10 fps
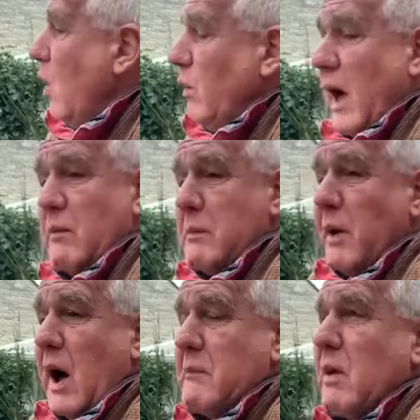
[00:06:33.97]
Yeah, we
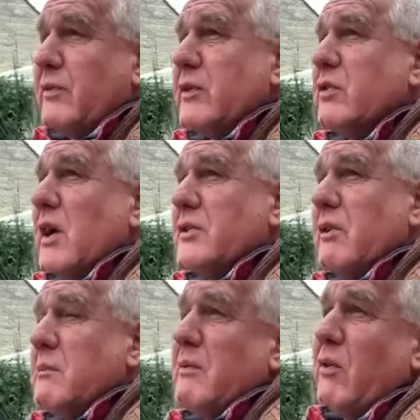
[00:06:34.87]
buy them off the
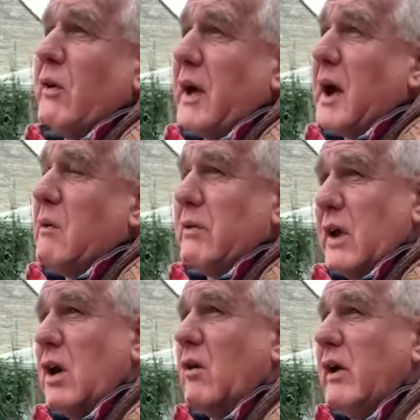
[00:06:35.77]
Treasury before they go on the
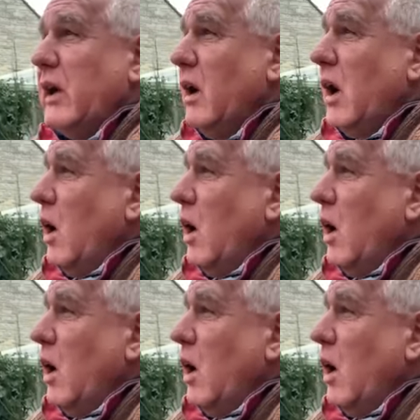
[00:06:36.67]
lorry